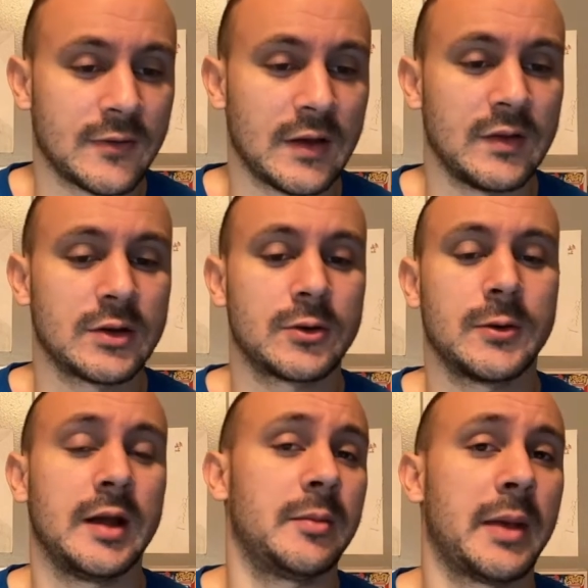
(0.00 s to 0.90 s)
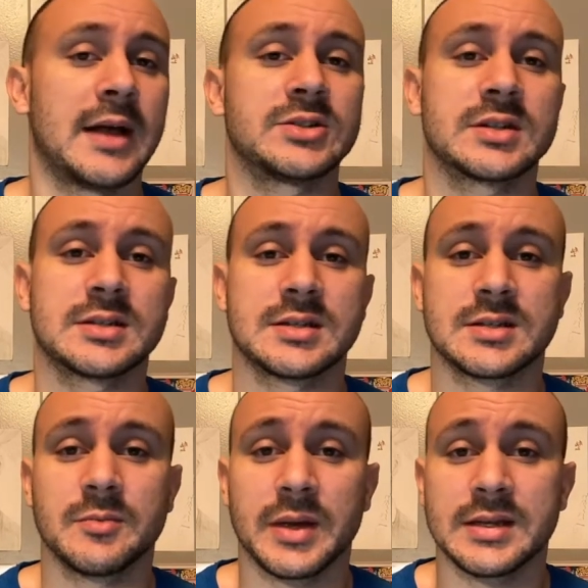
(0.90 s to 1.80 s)
and then create a magic
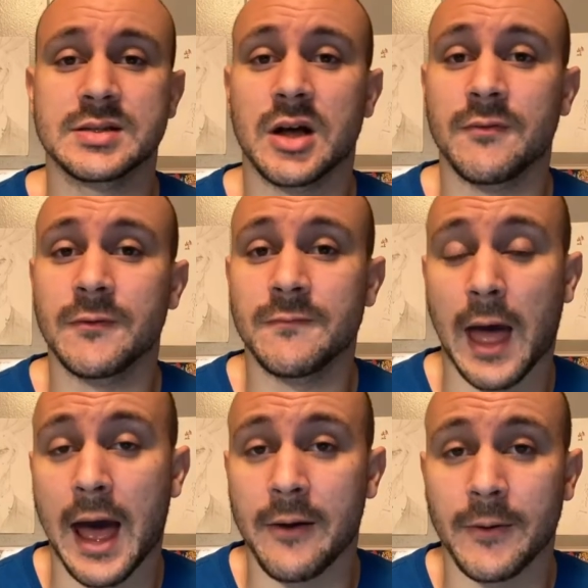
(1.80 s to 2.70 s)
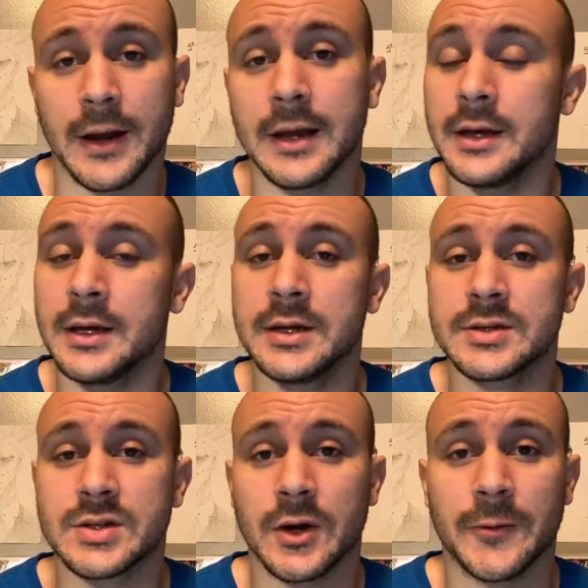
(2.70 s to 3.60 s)
system based off of that, right?
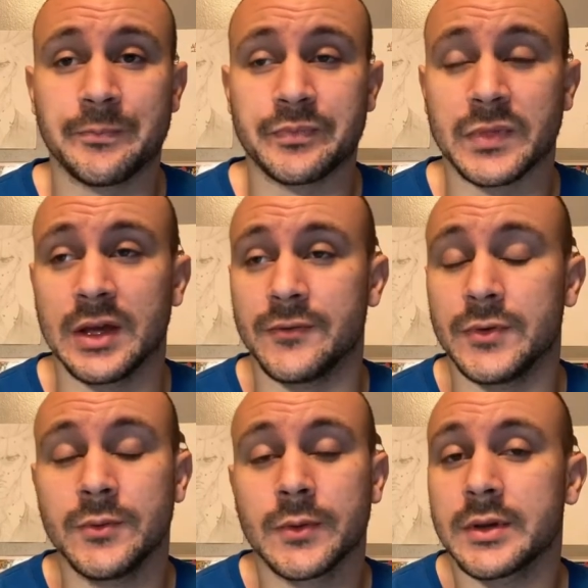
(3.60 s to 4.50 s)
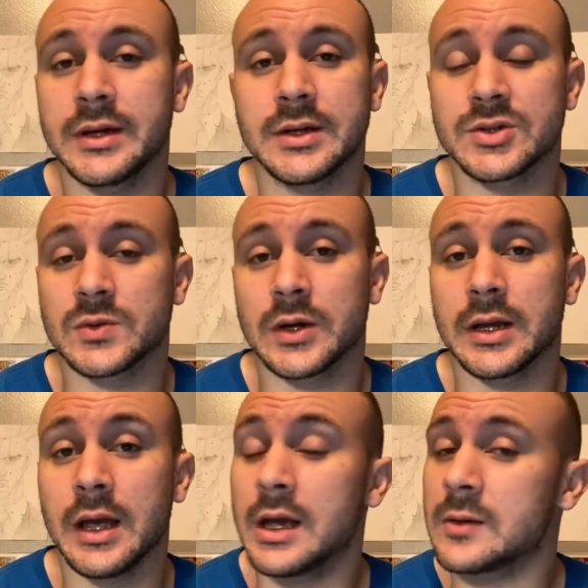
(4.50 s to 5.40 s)
So if you really
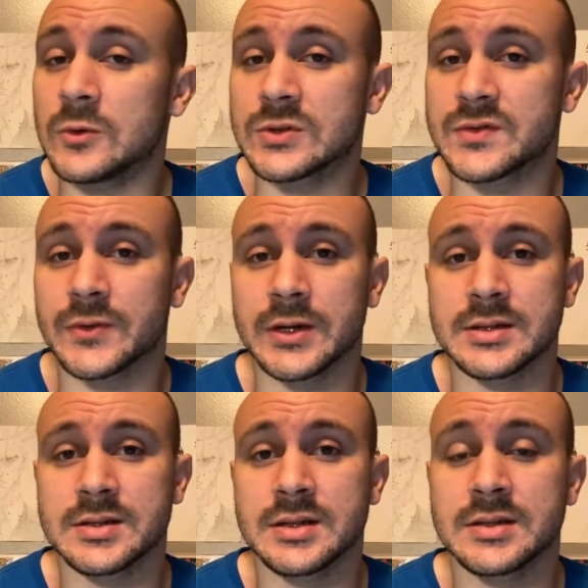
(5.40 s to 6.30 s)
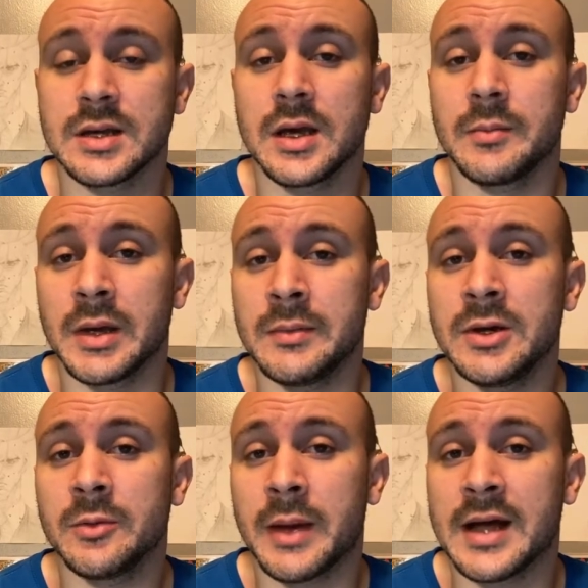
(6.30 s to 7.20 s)
enjoy animals, for instance, maybe
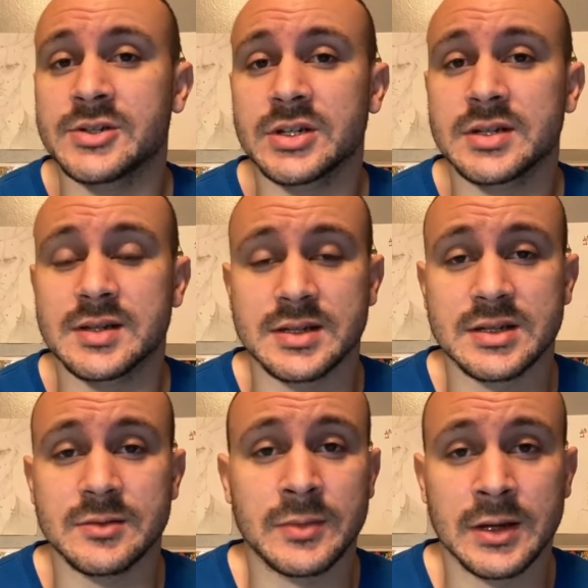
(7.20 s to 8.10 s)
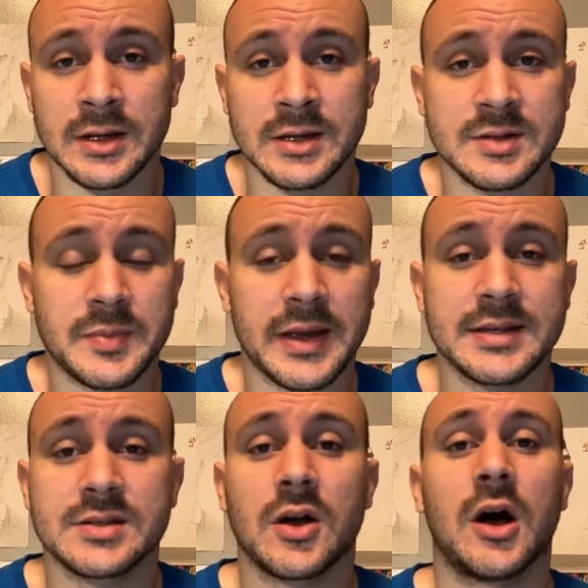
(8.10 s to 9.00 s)
your magic system is
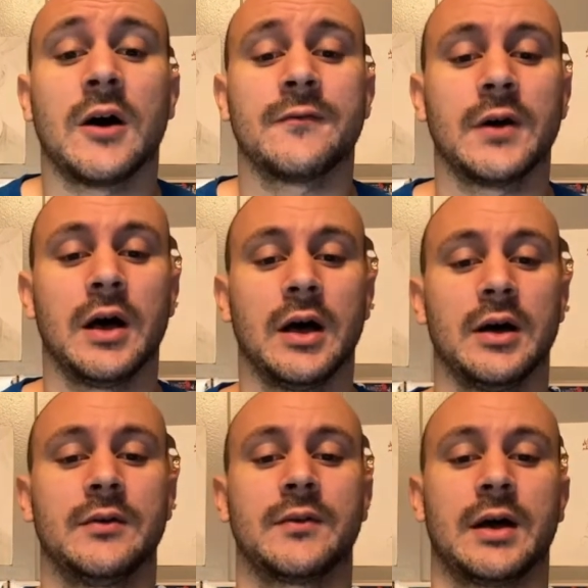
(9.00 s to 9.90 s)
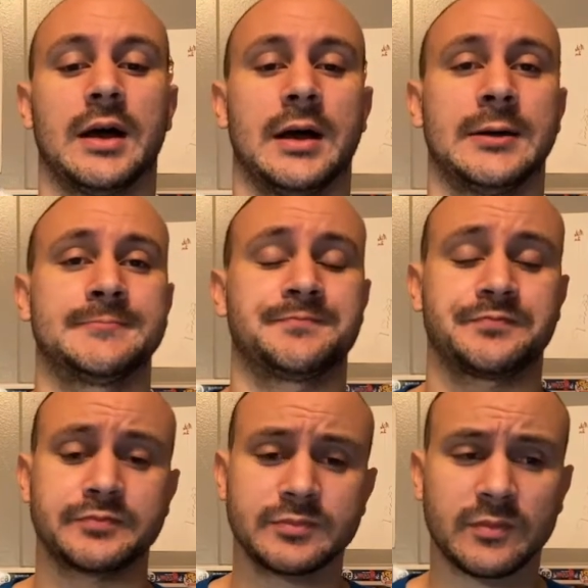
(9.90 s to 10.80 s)
based off of
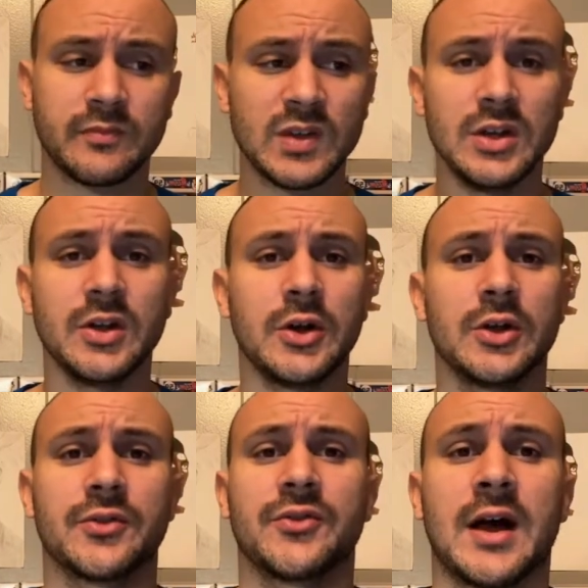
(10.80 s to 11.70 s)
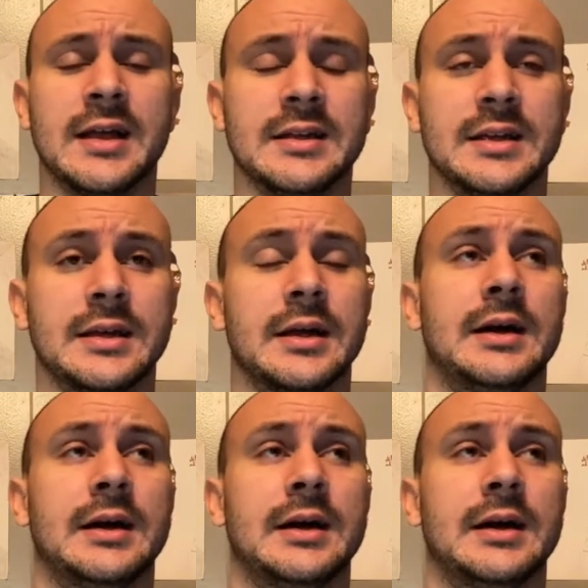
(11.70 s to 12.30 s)
you're finding